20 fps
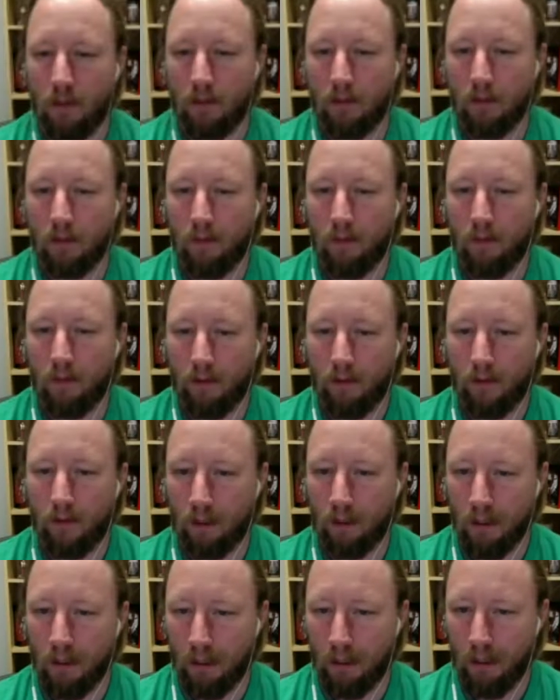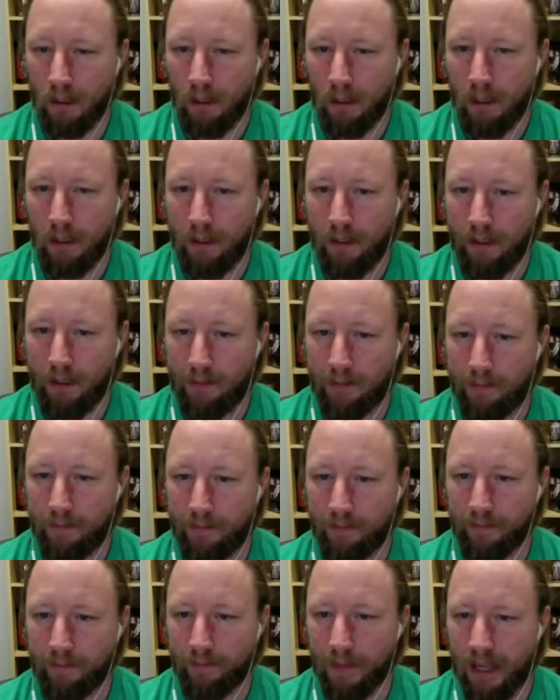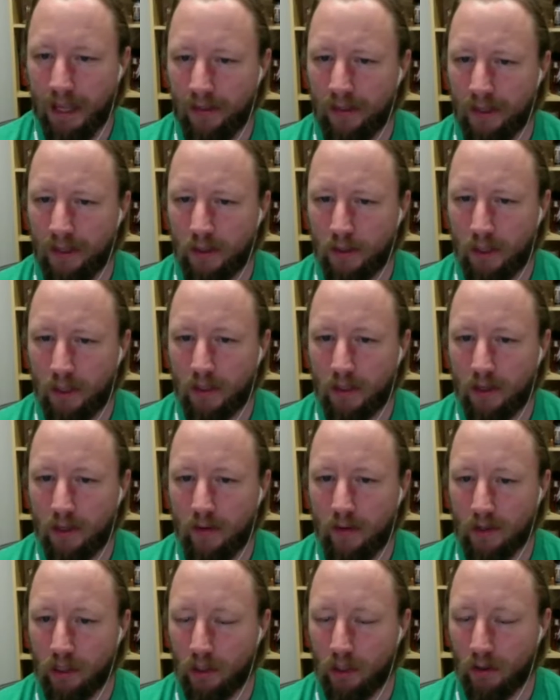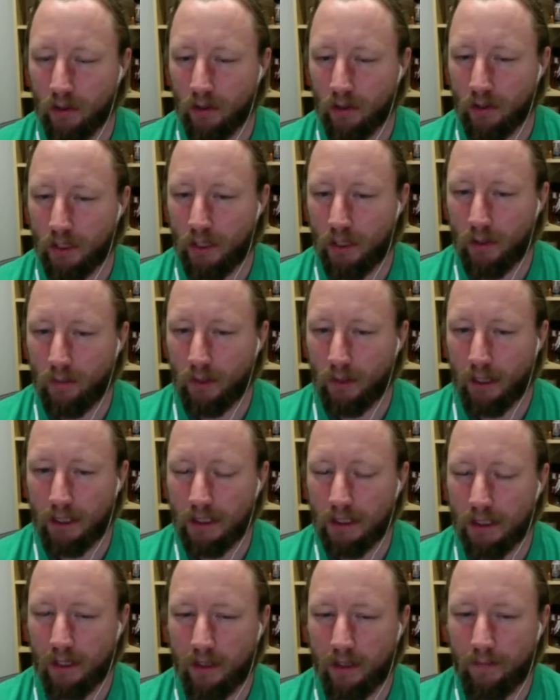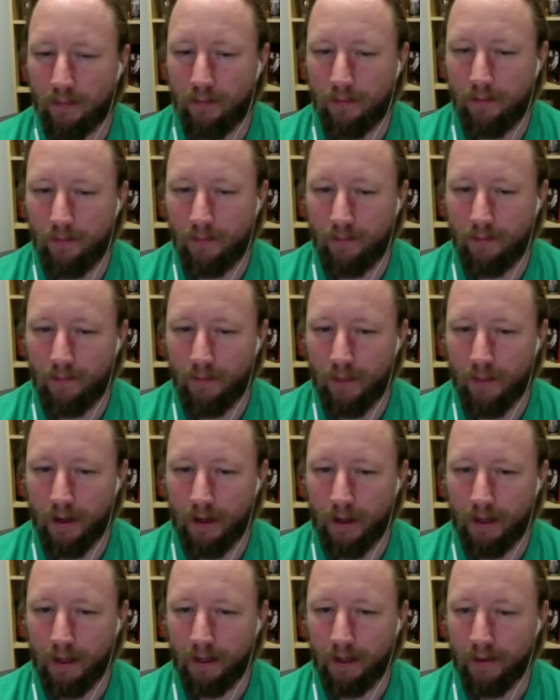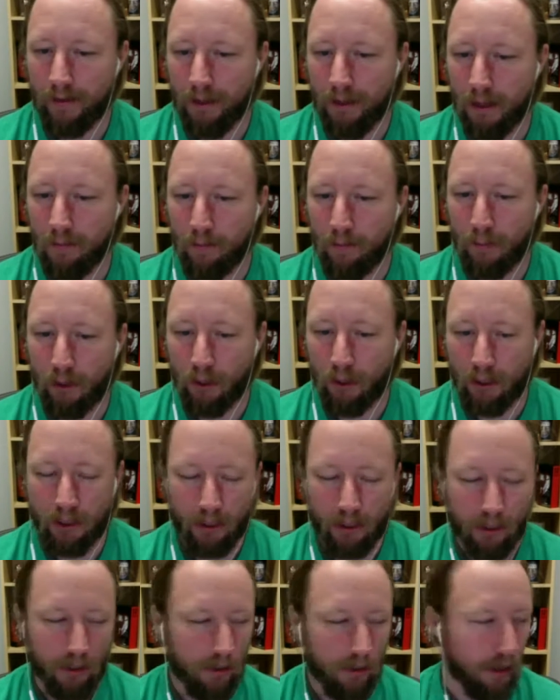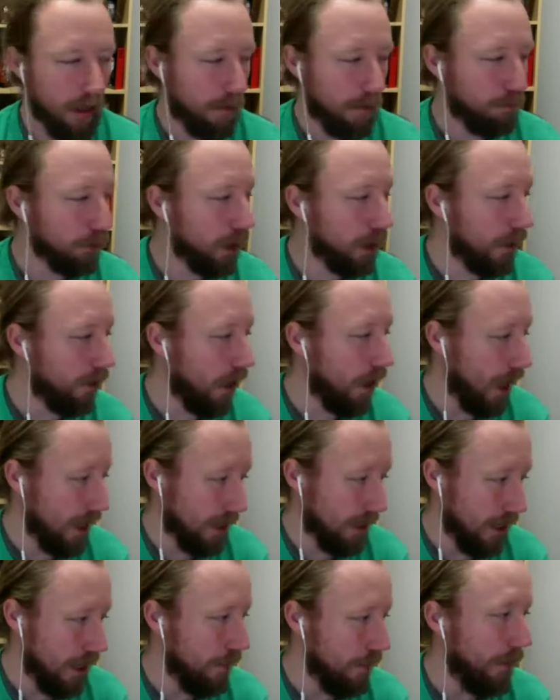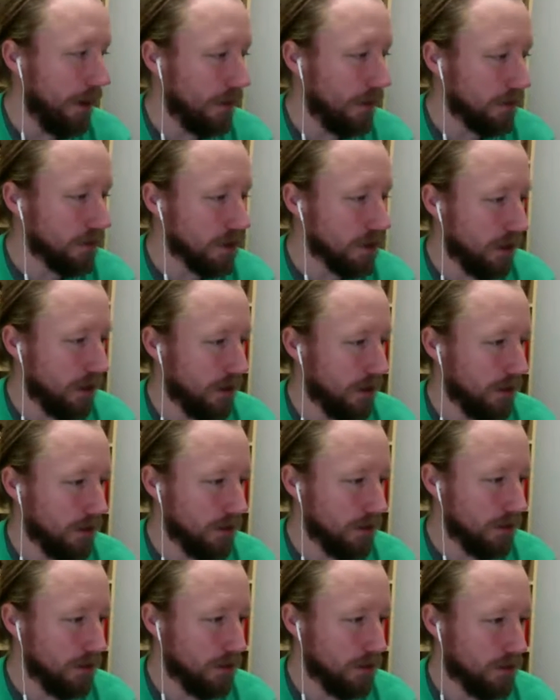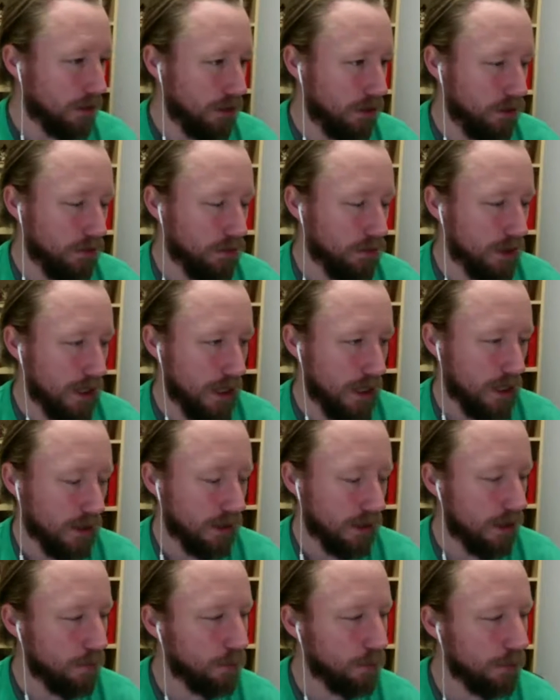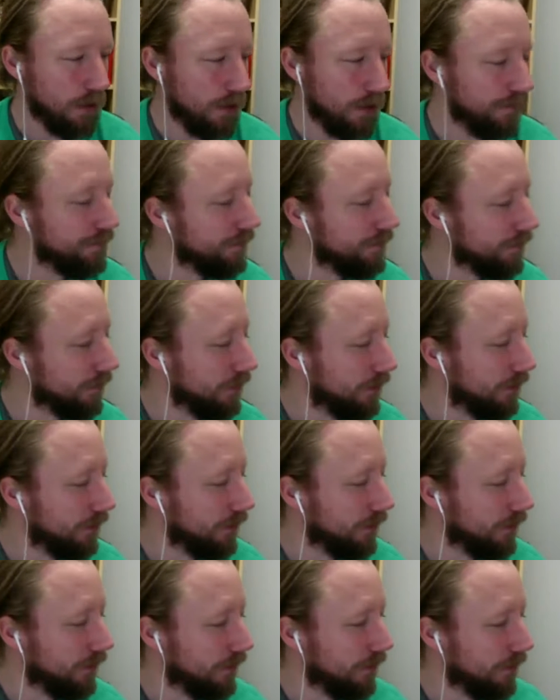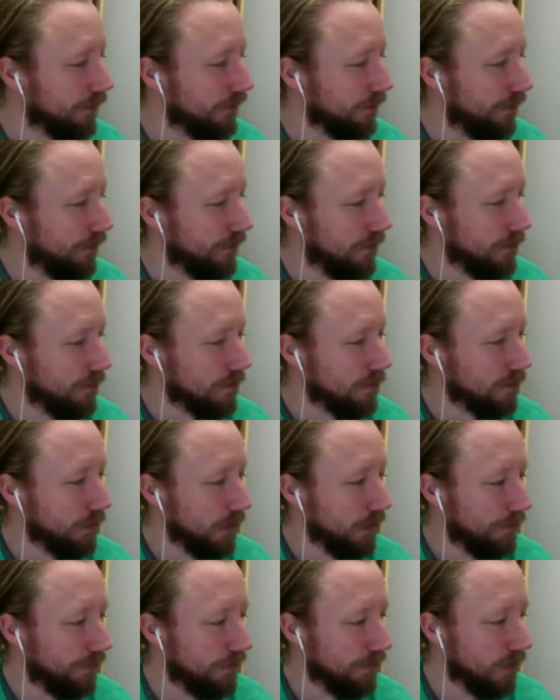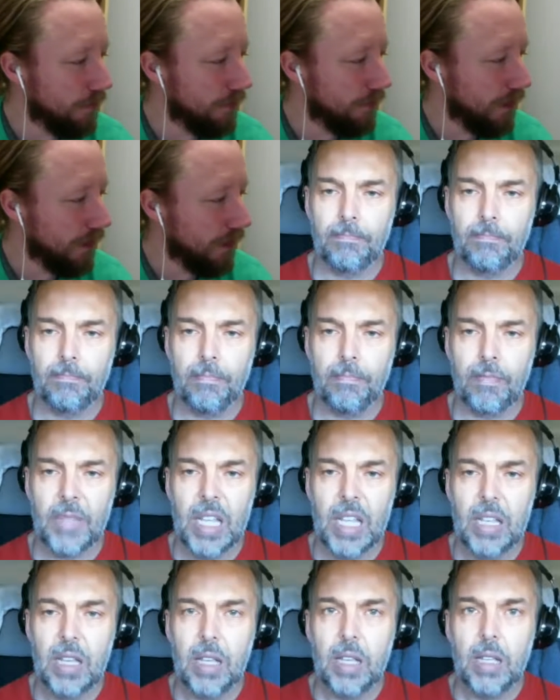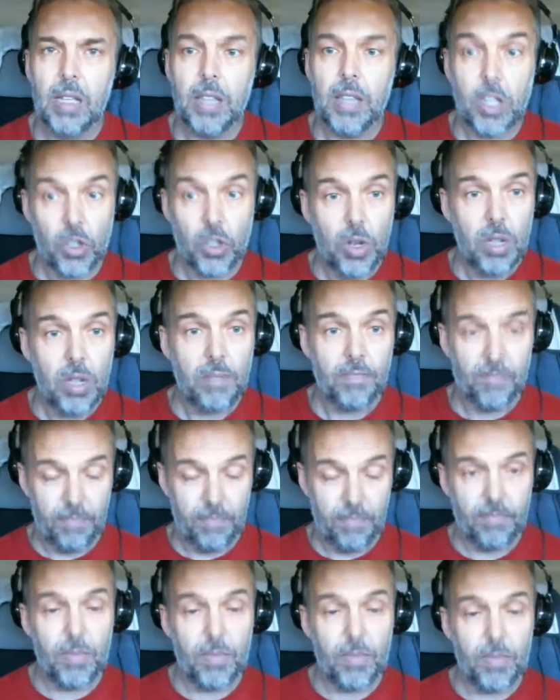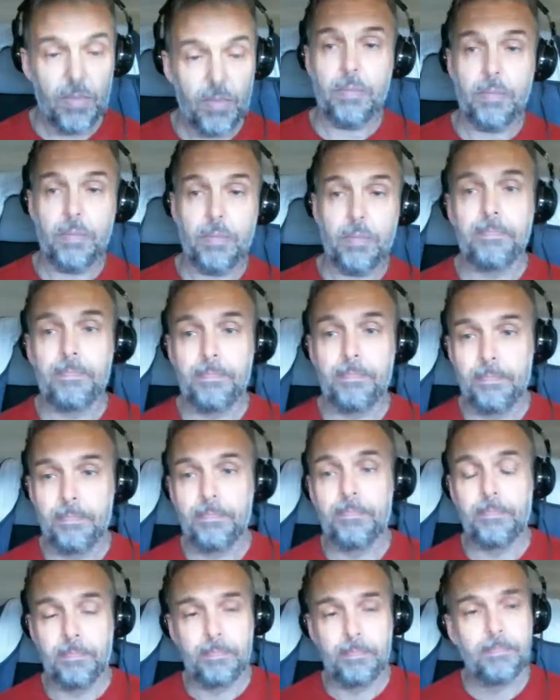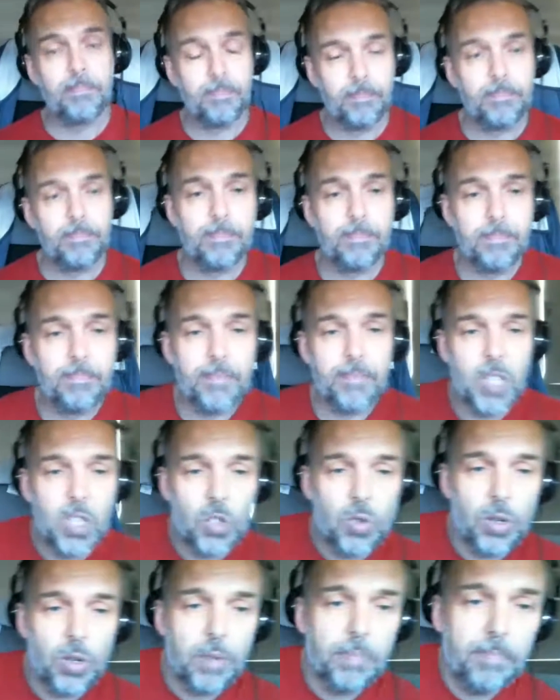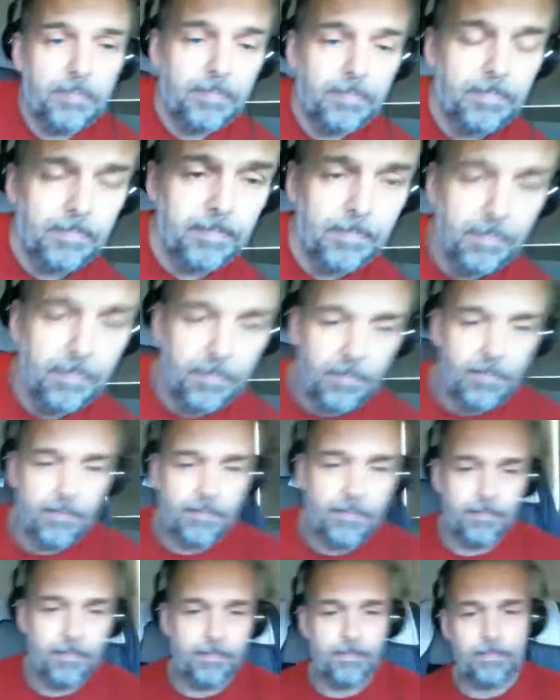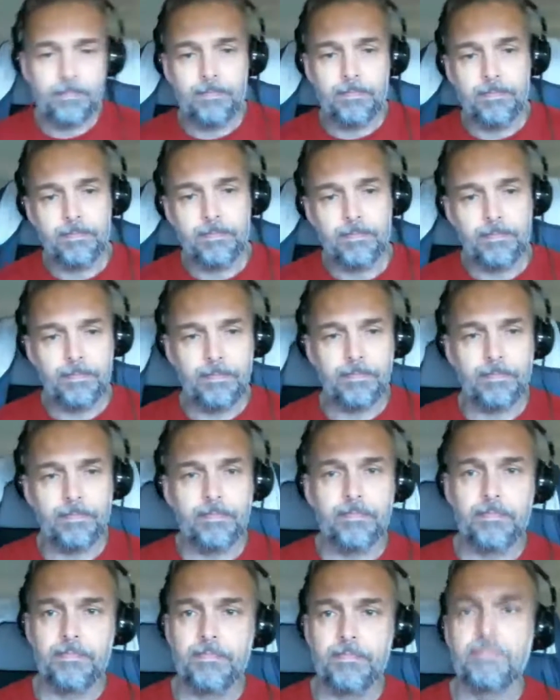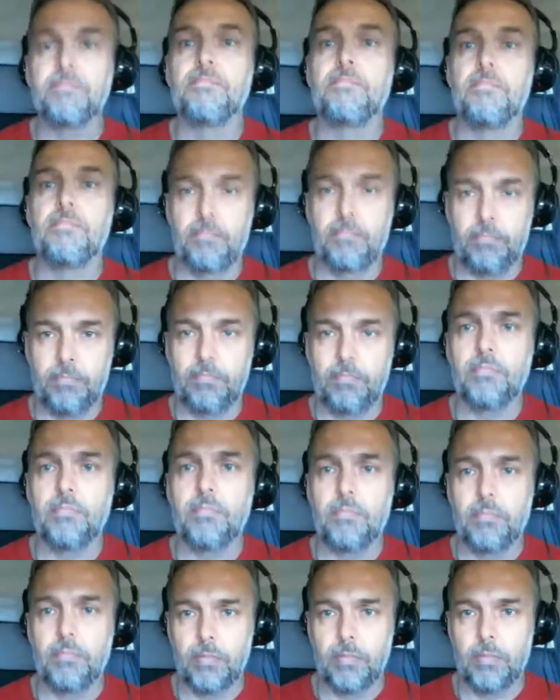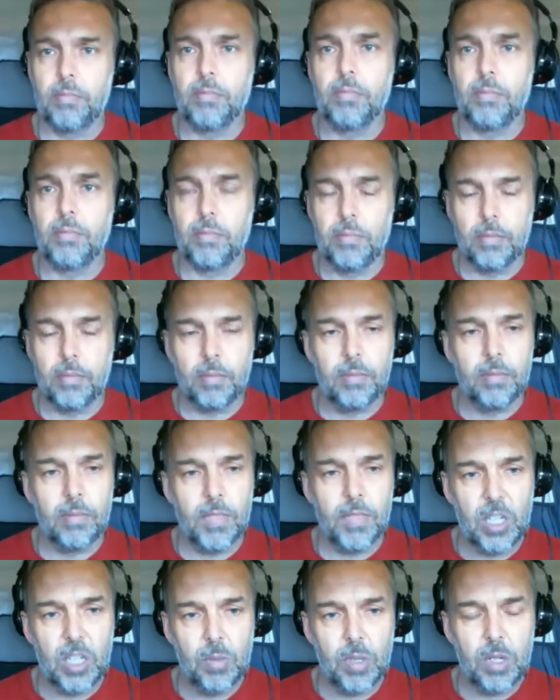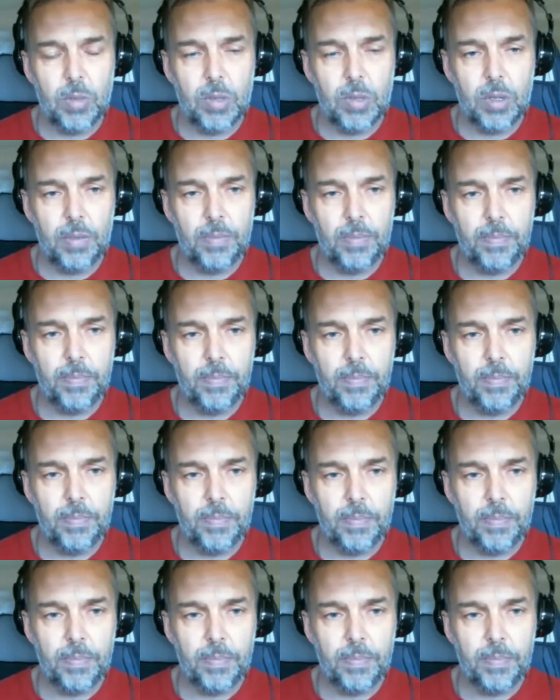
ones. Um, and this one isn't in the show notes here, but uh, uh, the book uh, Bloodline came out on Tuesday, I believe, this week from uh, Claudia that's right. Gray. That's right. So that's getting huge reviews as far as uh, you know positive reviews anyway. So I